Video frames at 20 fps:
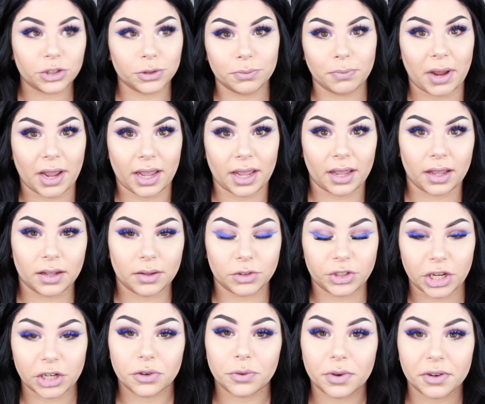you, my
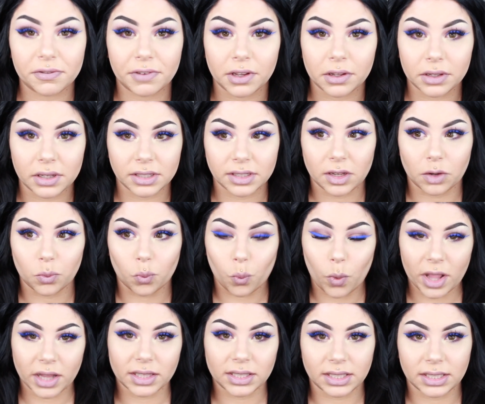gender reveal is on
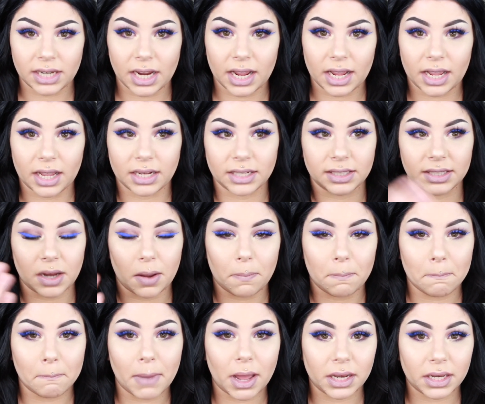Wednesday. It is now
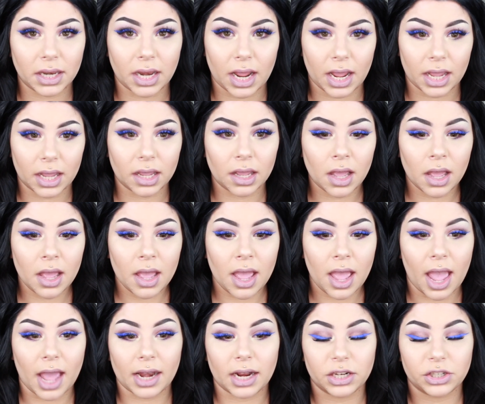Monday,
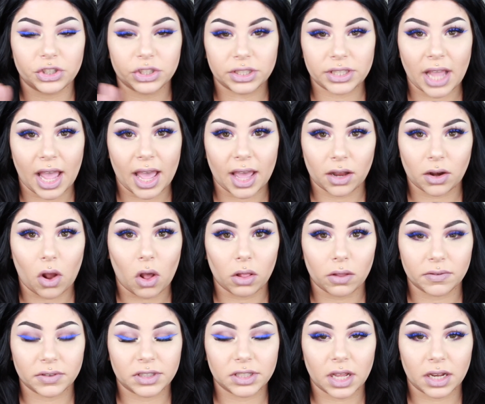and I just had all
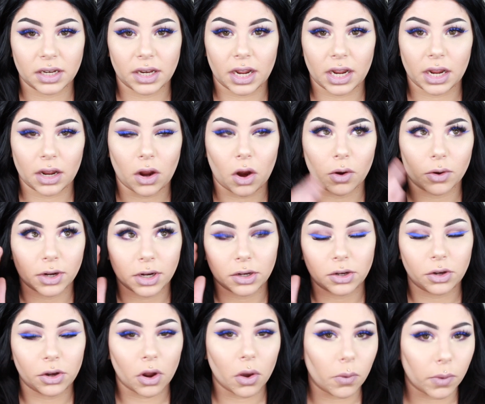of Sunday already
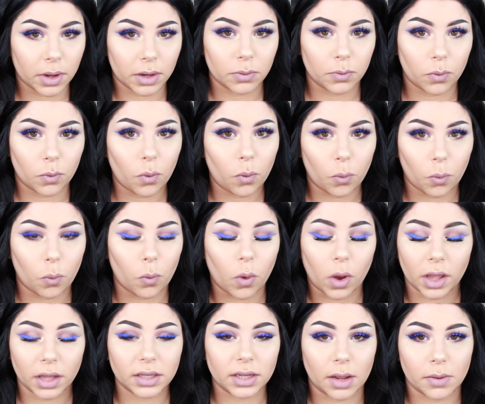knowing
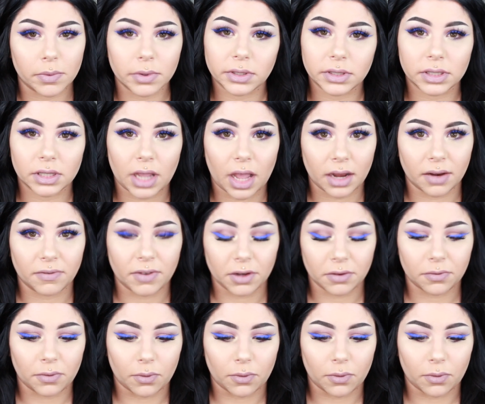what I was kind of in